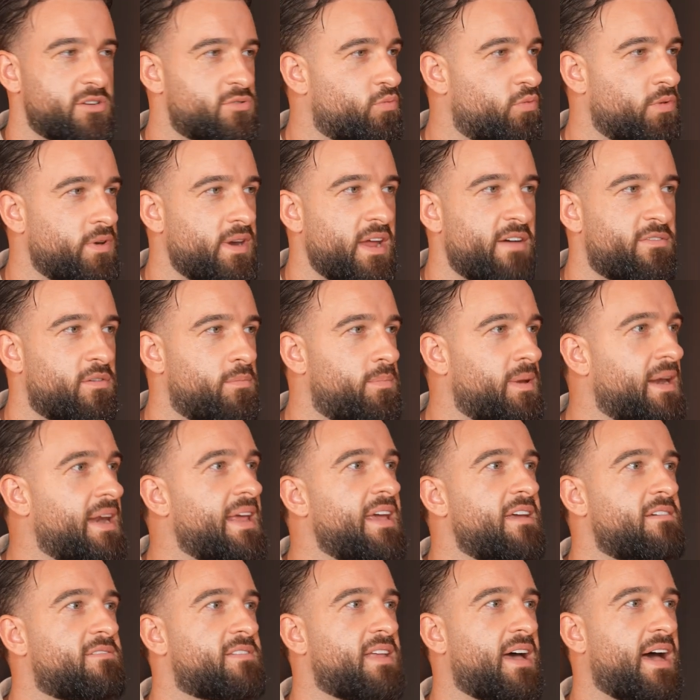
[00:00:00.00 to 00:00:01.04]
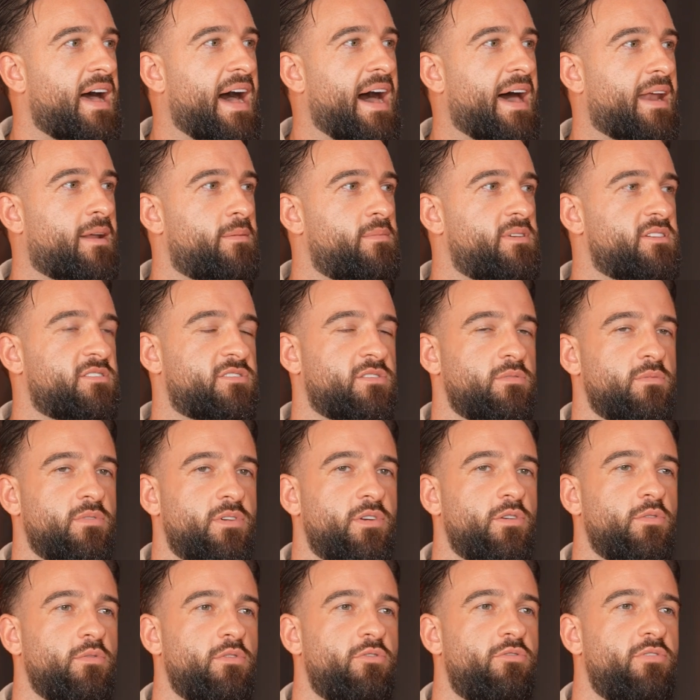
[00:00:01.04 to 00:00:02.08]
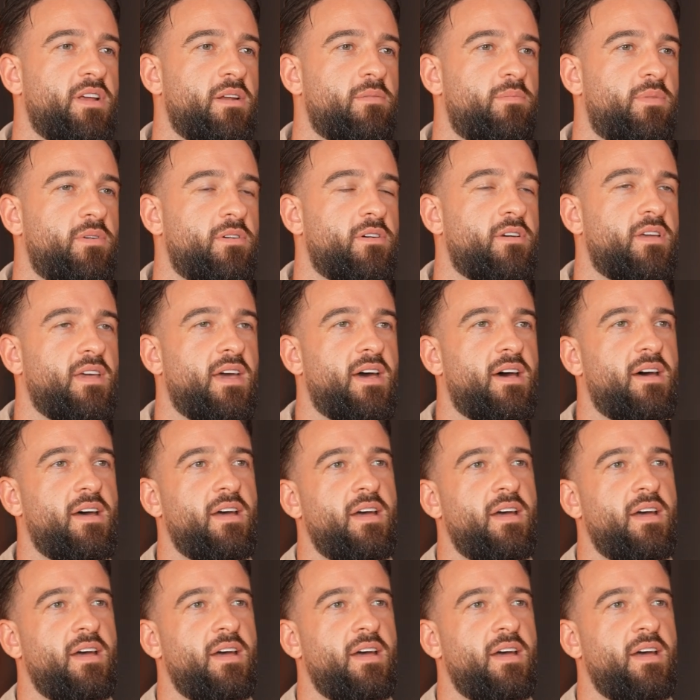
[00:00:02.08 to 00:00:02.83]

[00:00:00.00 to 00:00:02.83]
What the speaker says: would never believe that Adam is someone who would read a book. Yeah.